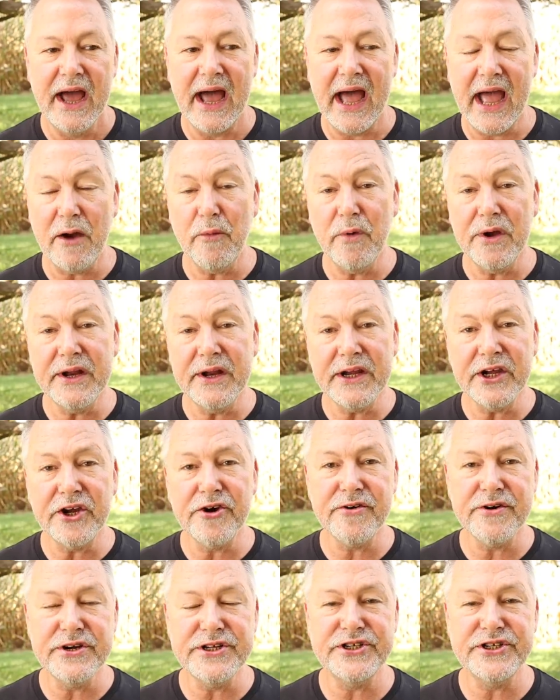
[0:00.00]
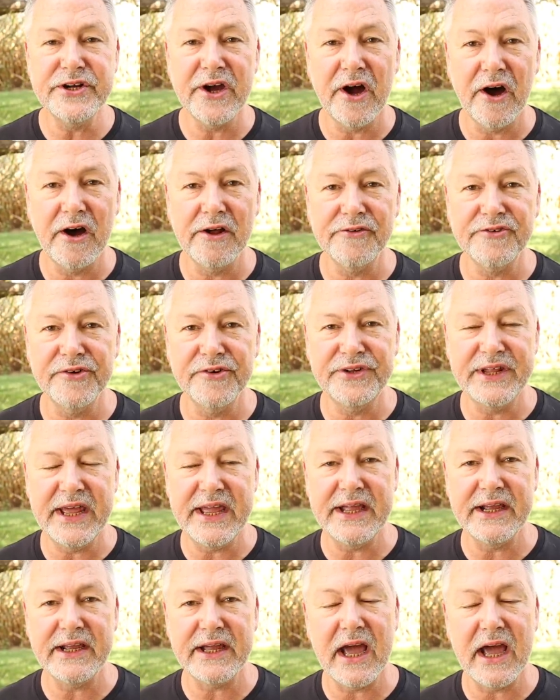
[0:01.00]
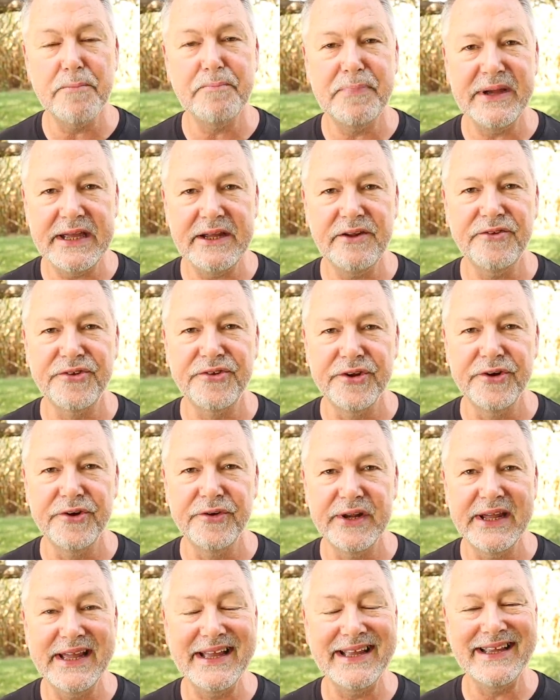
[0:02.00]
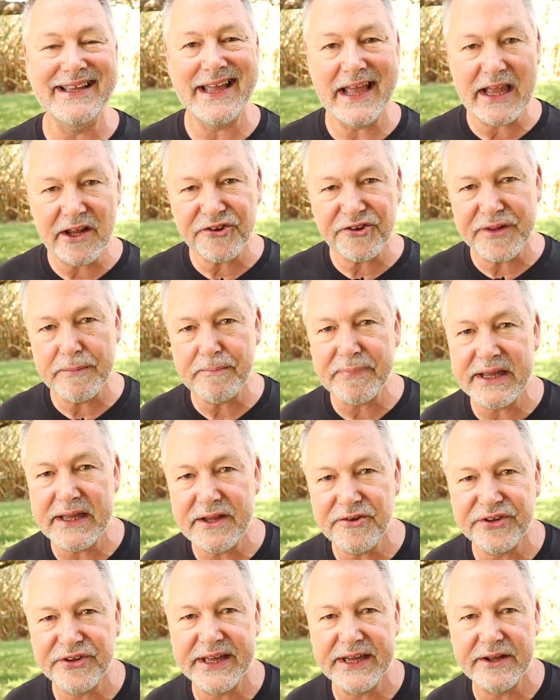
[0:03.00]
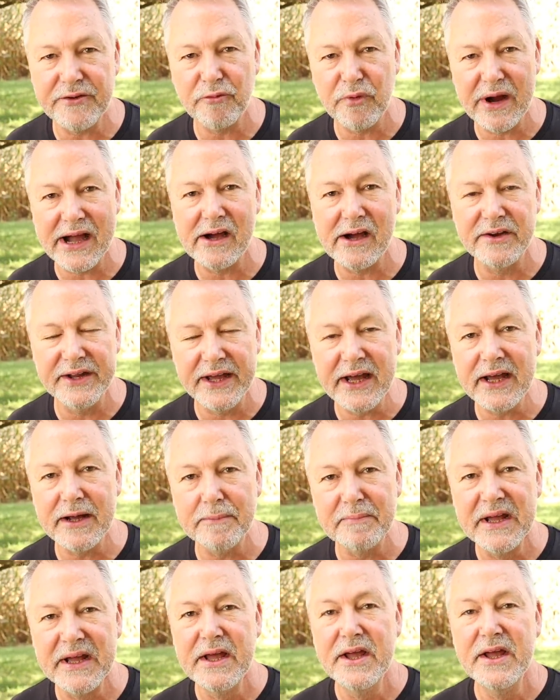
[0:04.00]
I would encourage you to also take a bee suit in case the bees get riled up.